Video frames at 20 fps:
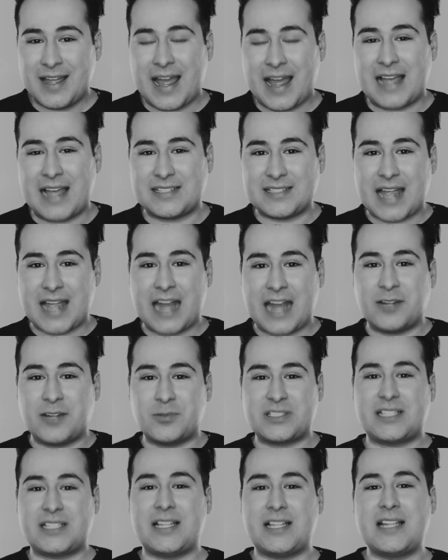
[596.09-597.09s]
as Lana
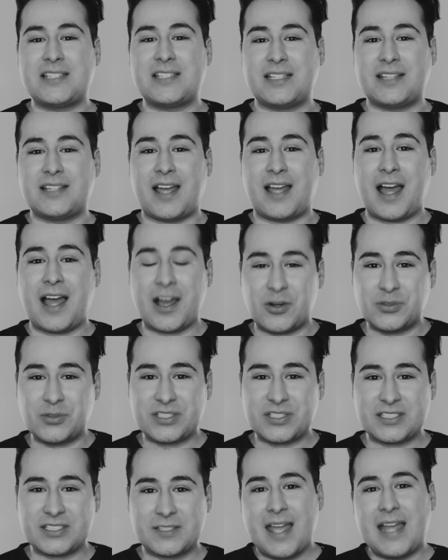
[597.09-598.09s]
was cleansing the
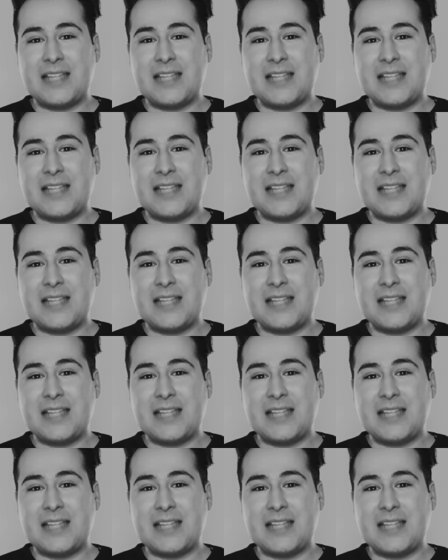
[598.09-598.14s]
house